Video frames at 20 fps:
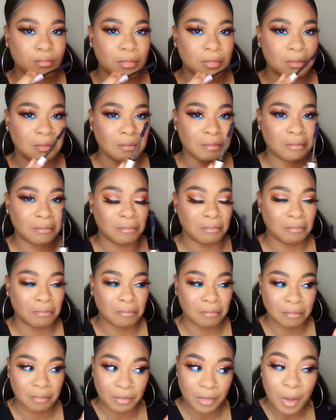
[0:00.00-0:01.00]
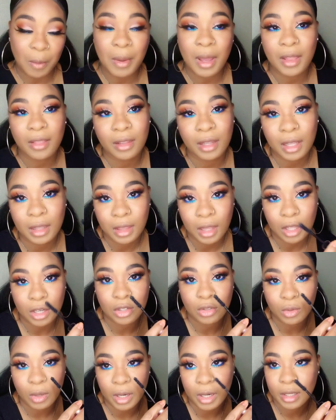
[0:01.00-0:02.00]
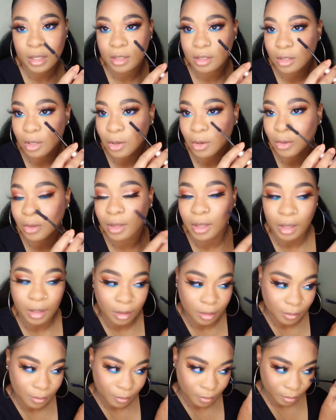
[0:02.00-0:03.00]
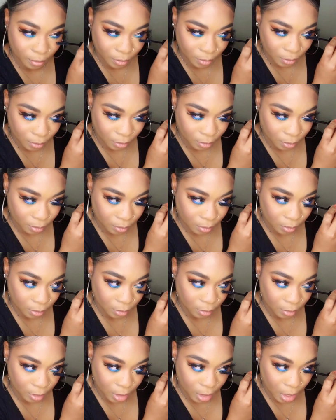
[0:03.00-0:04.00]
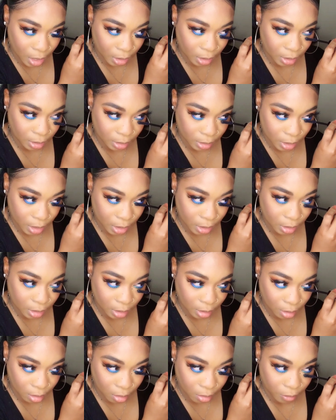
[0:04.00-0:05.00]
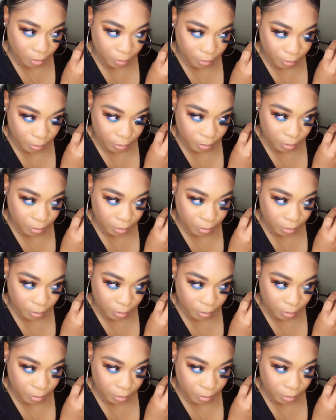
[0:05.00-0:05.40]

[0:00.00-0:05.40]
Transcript: I'm gonna have to let that dry so that I can take that off.